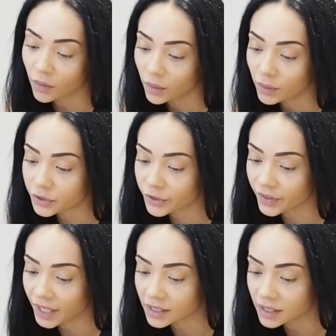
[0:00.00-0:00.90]
I wonder if it
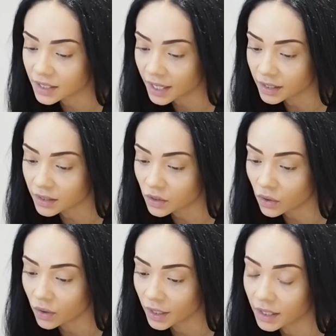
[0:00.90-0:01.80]
has a date
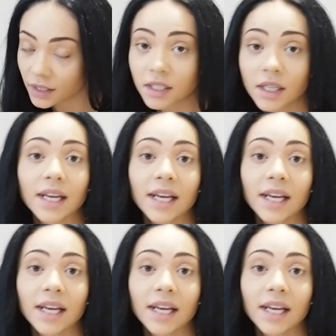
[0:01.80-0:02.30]
on it.